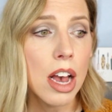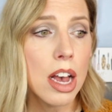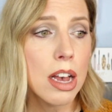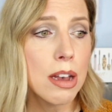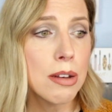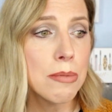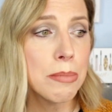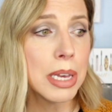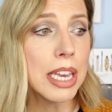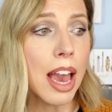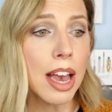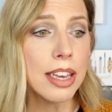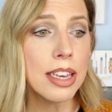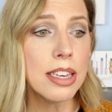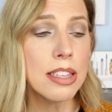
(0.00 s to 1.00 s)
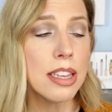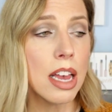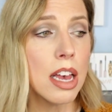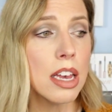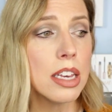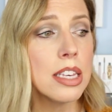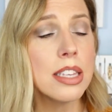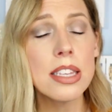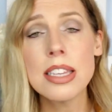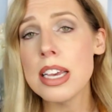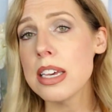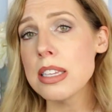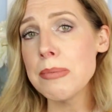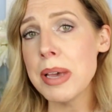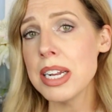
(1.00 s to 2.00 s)
Um, but yeah, he's a he's a
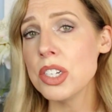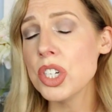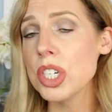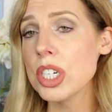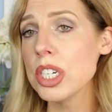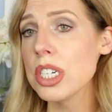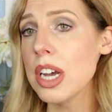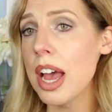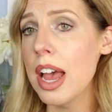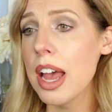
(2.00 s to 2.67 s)
sales manager,